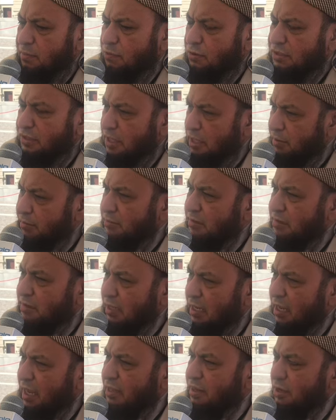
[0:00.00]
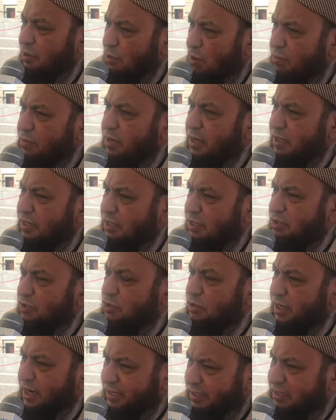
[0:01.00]
Muslims and the community
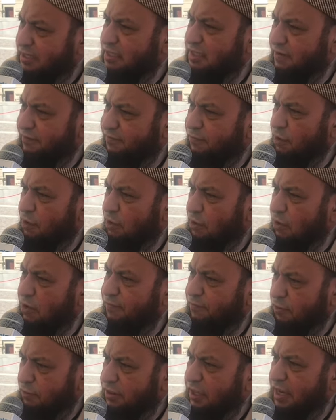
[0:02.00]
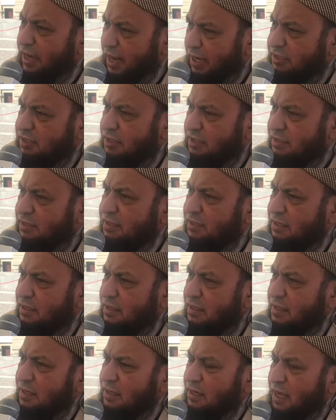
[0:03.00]
should register for the elections
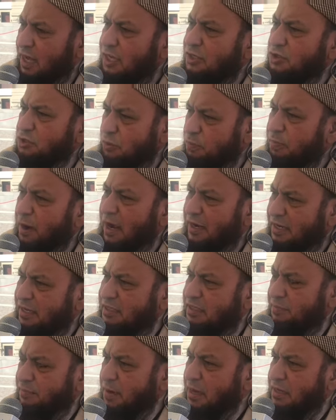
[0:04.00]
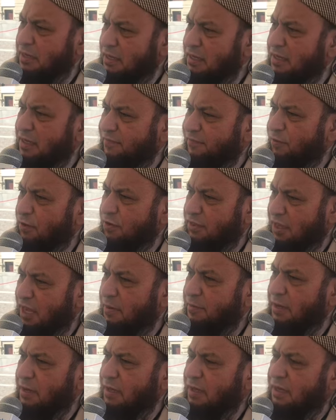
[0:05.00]
and should participate in the
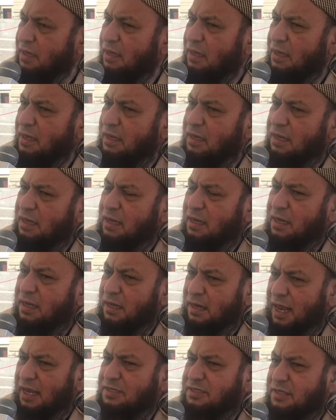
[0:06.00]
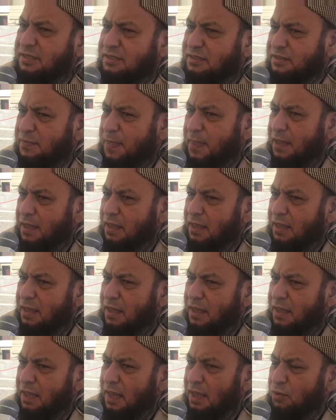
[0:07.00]
forthcoming elections.
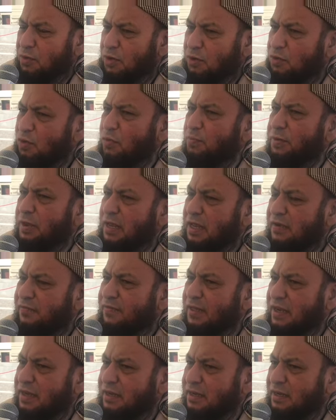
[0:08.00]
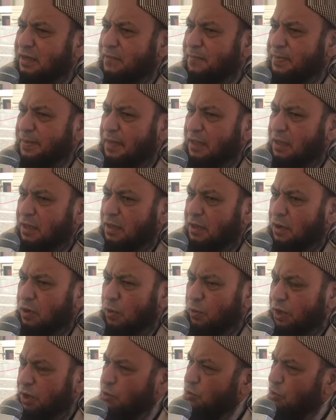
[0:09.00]
And we do believe that
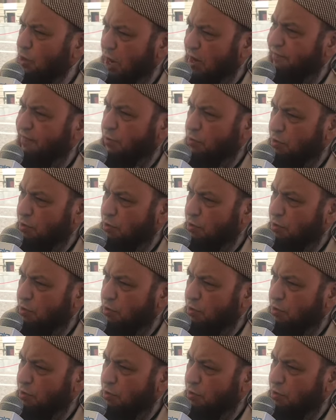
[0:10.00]
we do have